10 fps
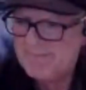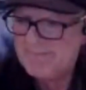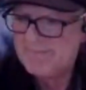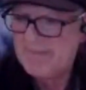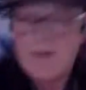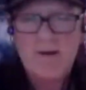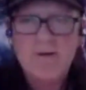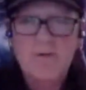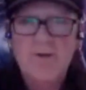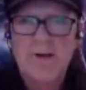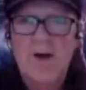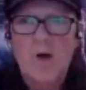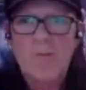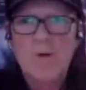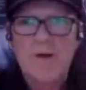I could write a whole
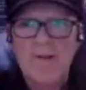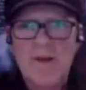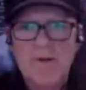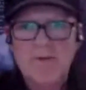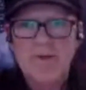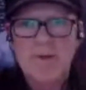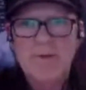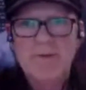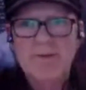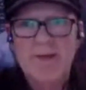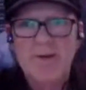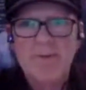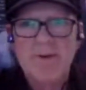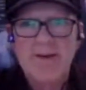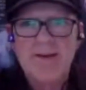book on those 2.
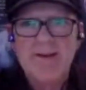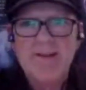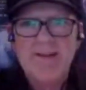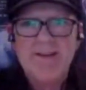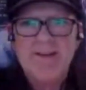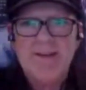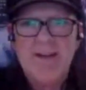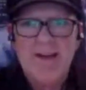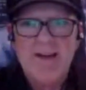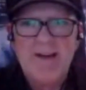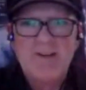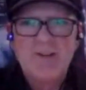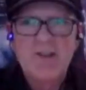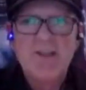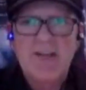So
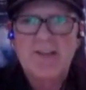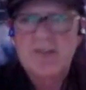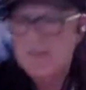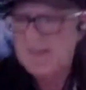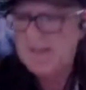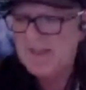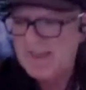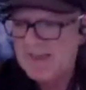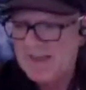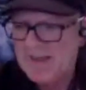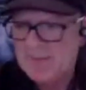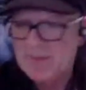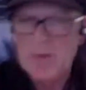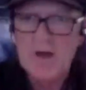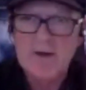she's actually the
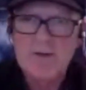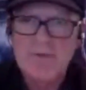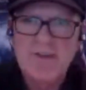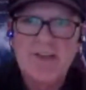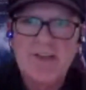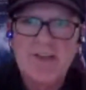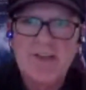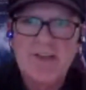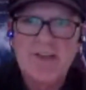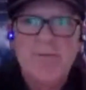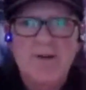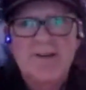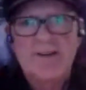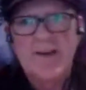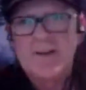prologue of the second
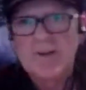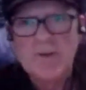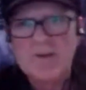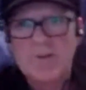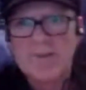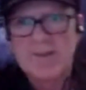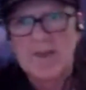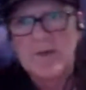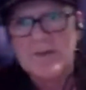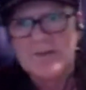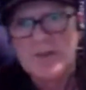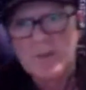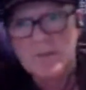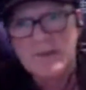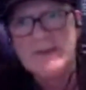book, doing something
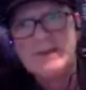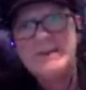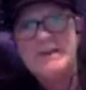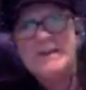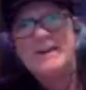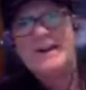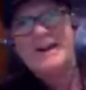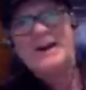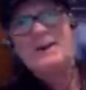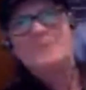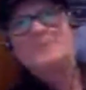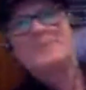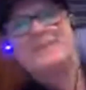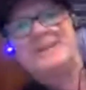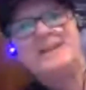totally stupid
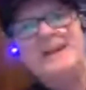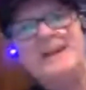and